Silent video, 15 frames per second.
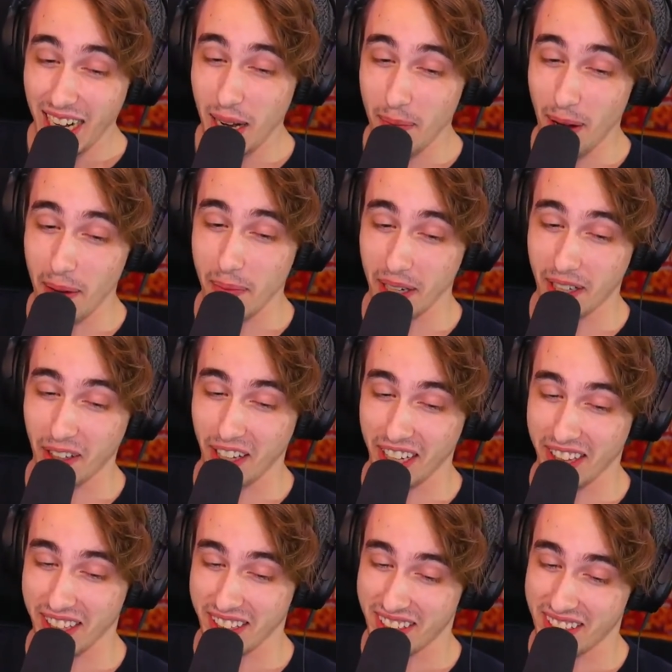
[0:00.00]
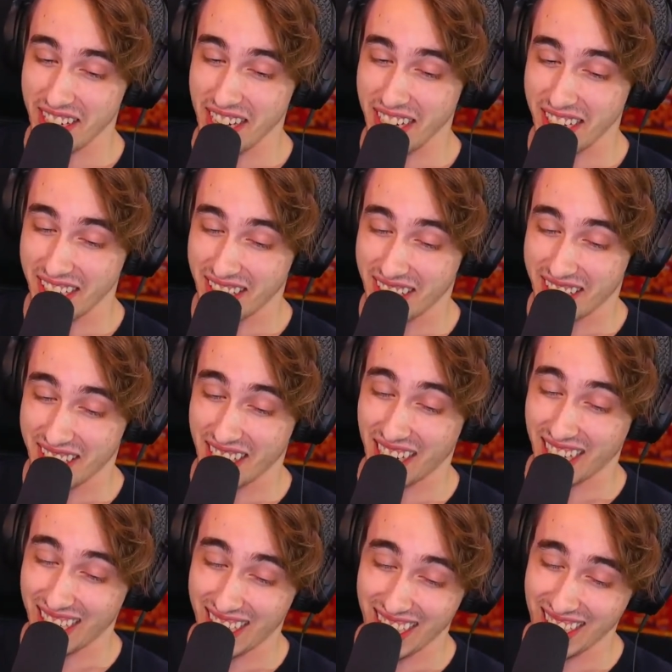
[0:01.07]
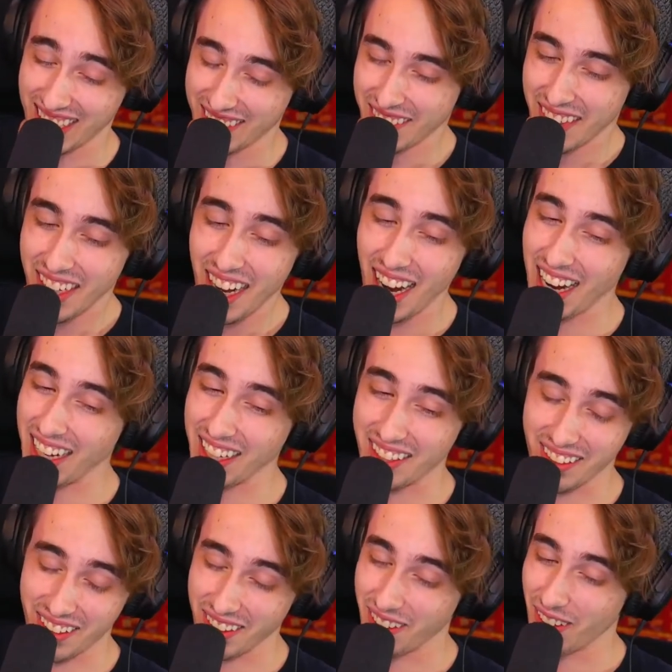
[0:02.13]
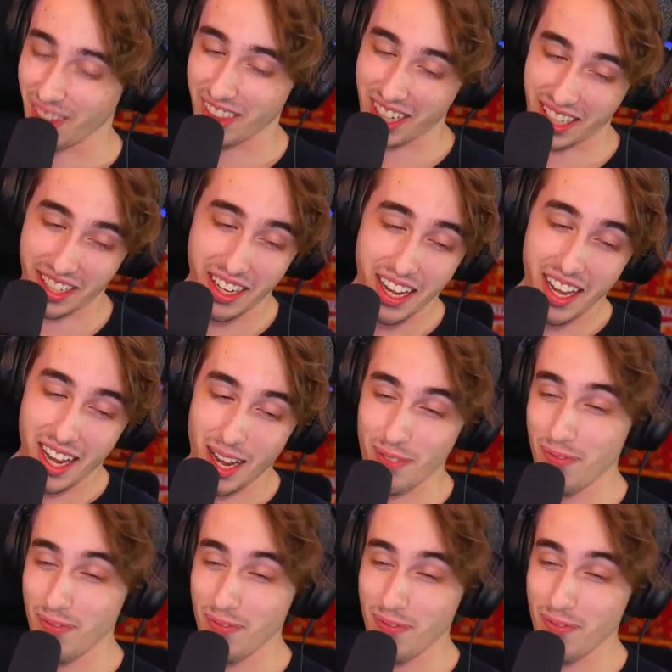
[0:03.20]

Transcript: he made me clean the sink, the sink. I had to clean the whole thing. It